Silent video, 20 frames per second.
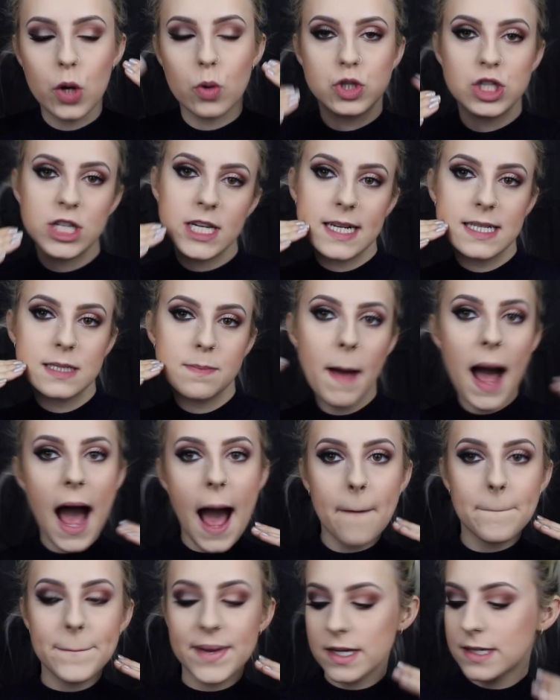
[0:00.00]
cheeks
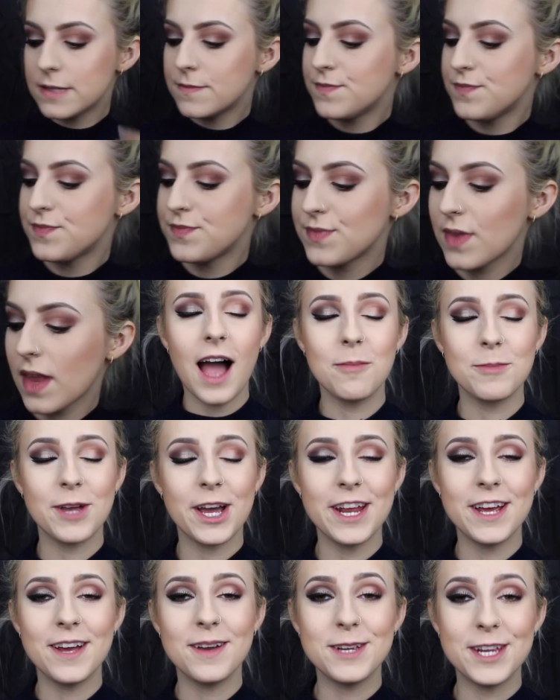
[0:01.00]
pop. I'm
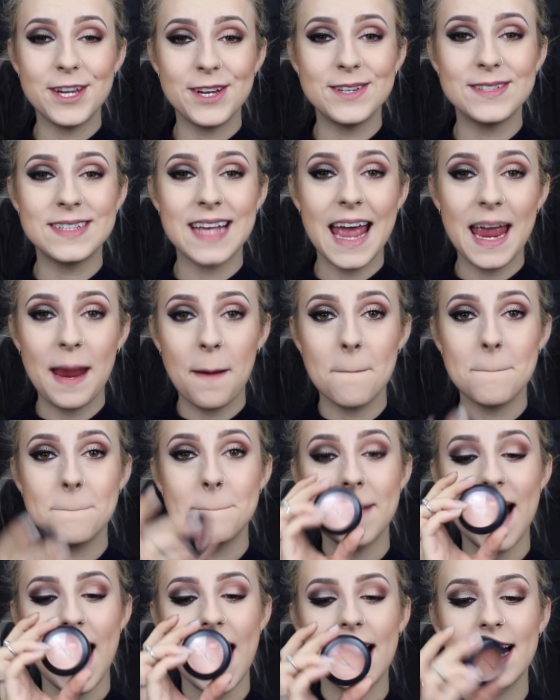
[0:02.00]
gonna use a
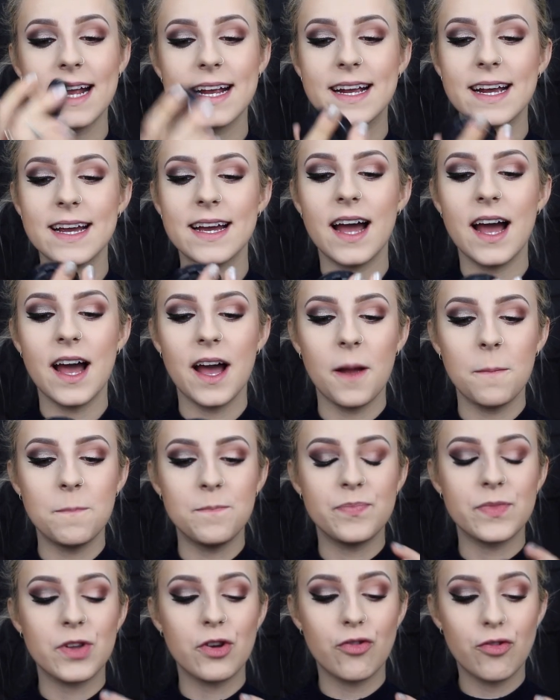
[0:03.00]
MAC
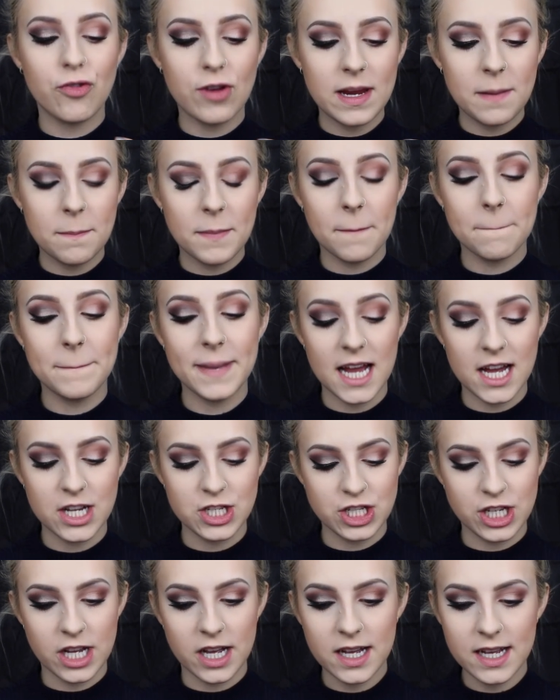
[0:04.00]
cream
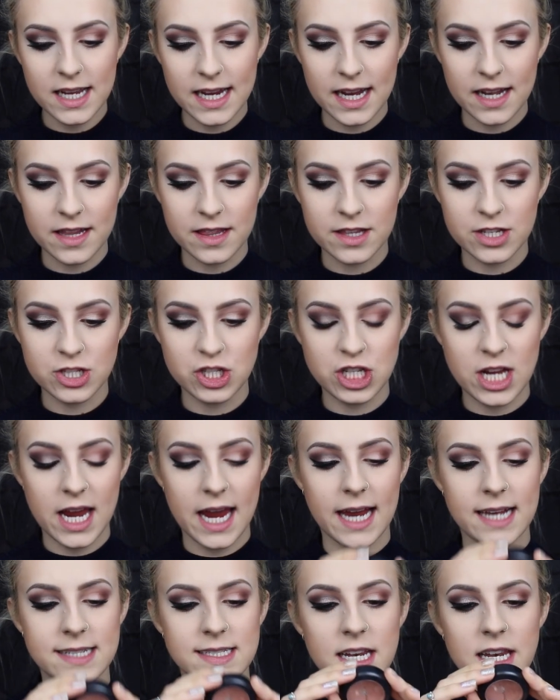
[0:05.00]
blusher in the
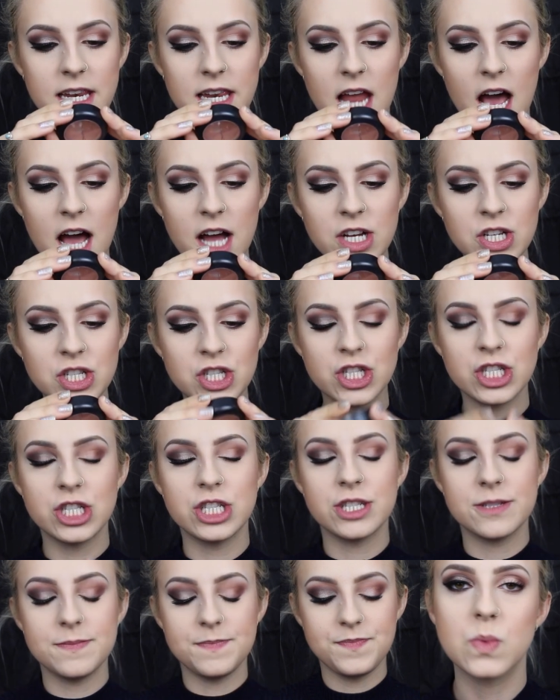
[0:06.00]
shade
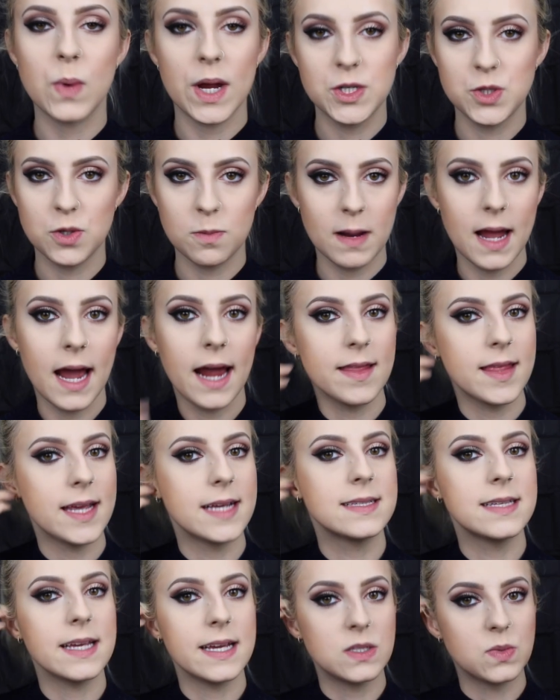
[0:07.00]
Lush. The way to apply
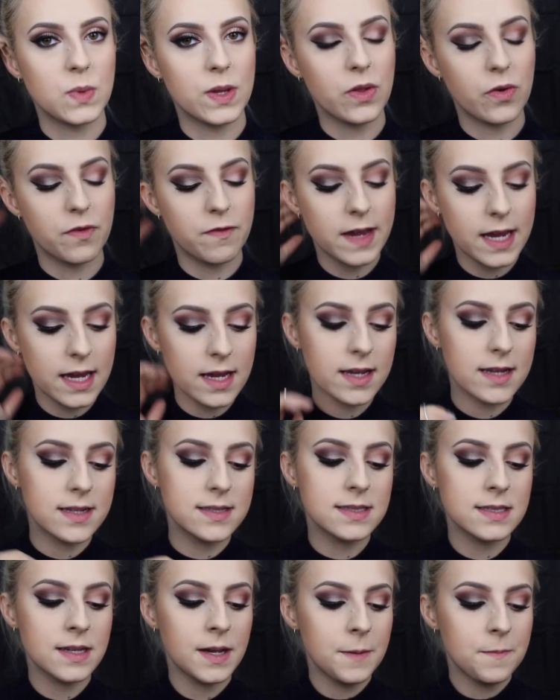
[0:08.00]
this is with your
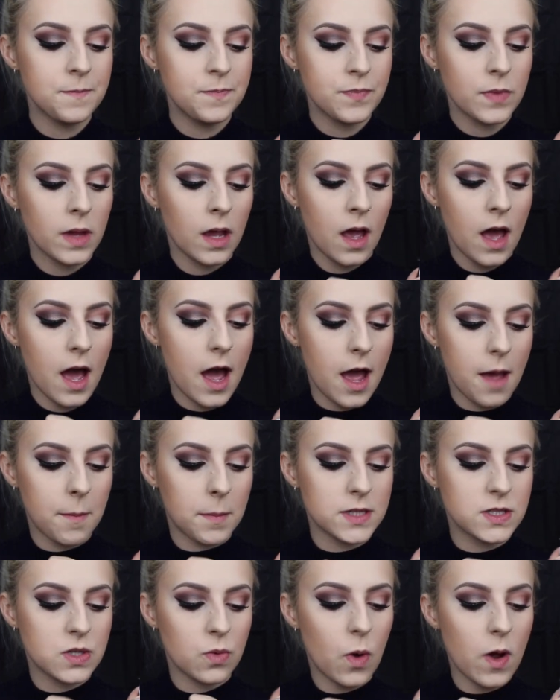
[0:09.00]
fingers.
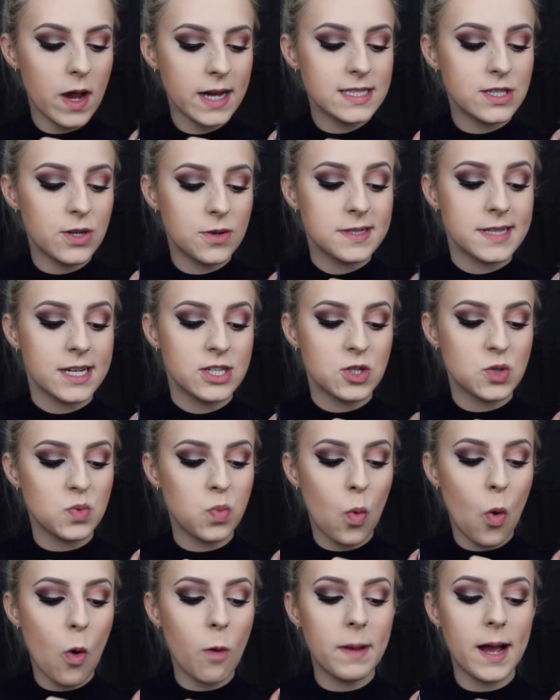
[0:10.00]
So what I do is I just
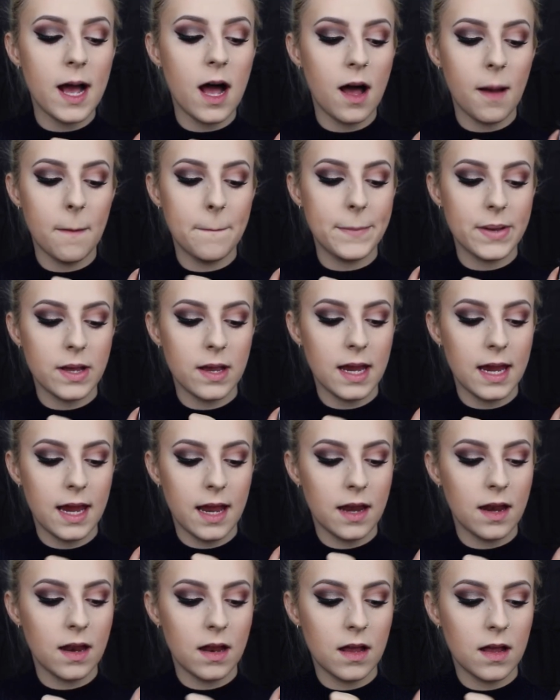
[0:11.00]
warm it up
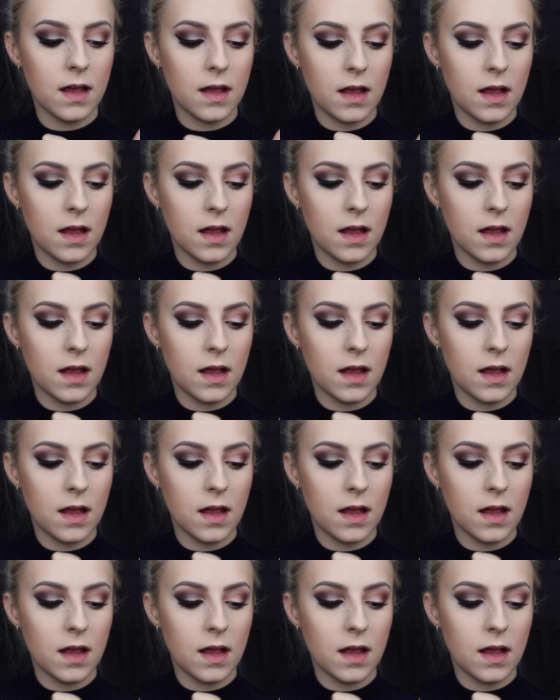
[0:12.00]
in